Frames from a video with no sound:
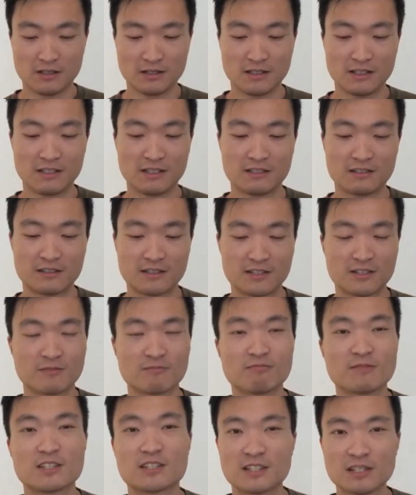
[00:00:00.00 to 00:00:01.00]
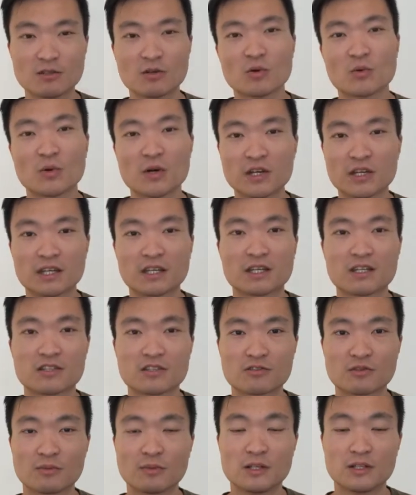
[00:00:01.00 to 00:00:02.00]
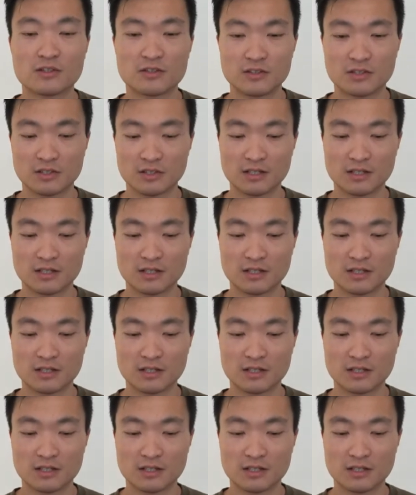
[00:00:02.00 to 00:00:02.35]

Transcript: It's still a working instrument,